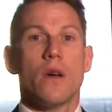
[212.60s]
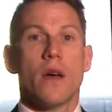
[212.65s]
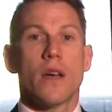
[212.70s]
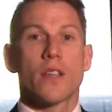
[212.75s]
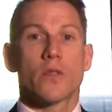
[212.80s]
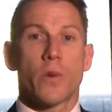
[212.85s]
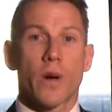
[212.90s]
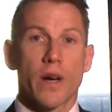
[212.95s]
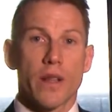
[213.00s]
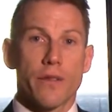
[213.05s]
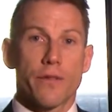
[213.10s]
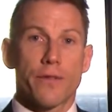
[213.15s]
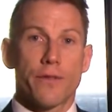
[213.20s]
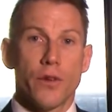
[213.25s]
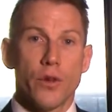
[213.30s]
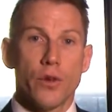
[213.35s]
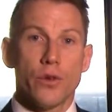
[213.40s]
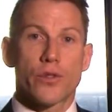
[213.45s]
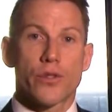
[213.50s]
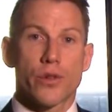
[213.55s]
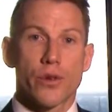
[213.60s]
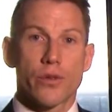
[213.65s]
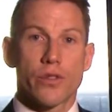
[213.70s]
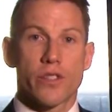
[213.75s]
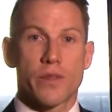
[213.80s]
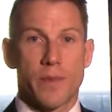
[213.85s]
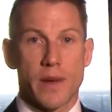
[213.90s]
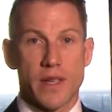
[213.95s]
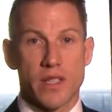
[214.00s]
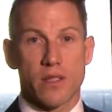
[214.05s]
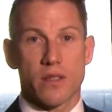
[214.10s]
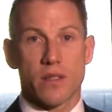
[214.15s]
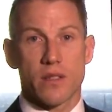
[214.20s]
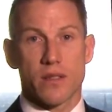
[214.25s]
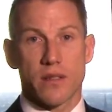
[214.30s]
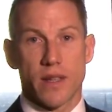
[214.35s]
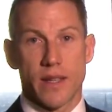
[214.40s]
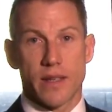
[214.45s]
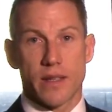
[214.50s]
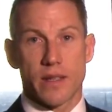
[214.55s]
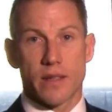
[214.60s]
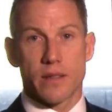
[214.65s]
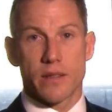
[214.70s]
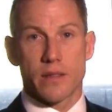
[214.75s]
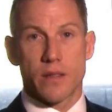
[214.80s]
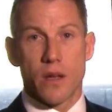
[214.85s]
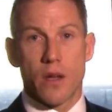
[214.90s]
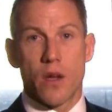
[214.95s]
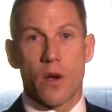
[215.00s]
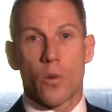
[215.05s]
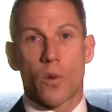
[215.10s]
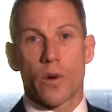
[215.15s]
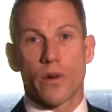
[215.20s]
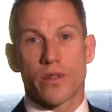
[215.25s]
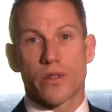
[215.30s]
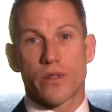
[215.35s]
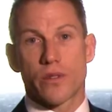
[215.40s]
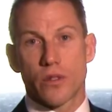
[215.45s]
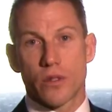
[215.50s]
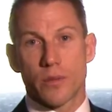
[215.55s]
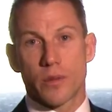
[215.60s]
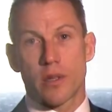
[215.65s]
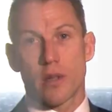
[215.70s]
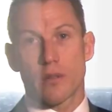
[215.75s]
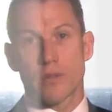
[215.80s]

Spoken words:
As one of the few true specialist lenders, we're a suitable